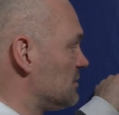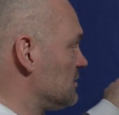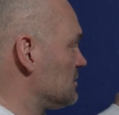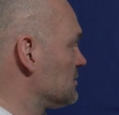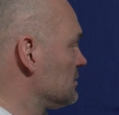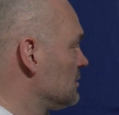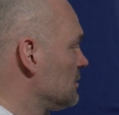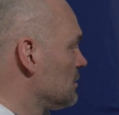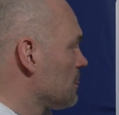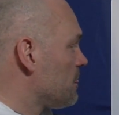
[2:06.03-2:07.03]
is
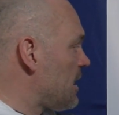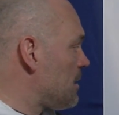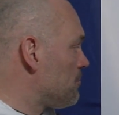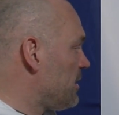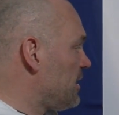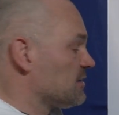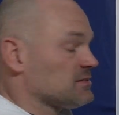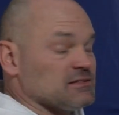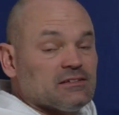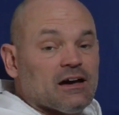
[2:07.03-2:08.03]
that
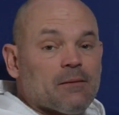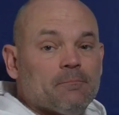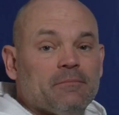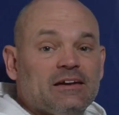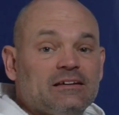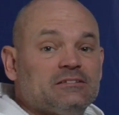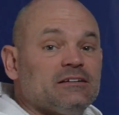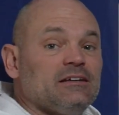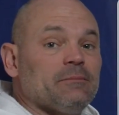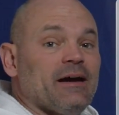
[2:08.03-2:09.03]
pass is not made
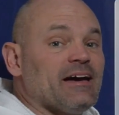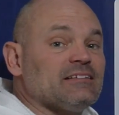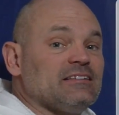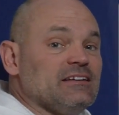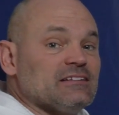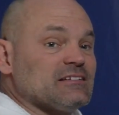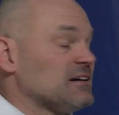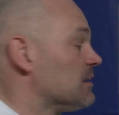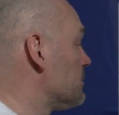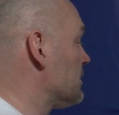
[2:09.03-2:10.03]
to him as he is
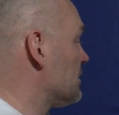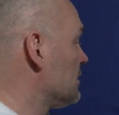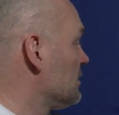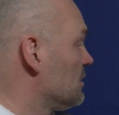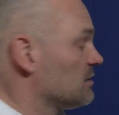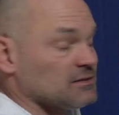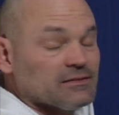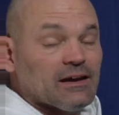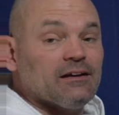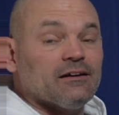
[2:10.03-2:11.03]
coming
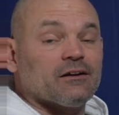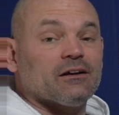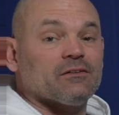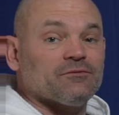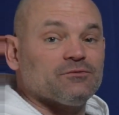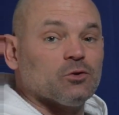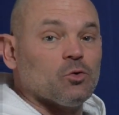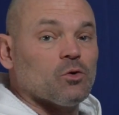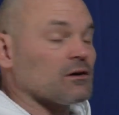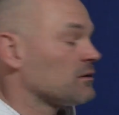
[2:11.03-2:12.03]
to that area of the
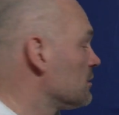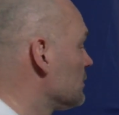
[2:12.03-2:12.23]
floor.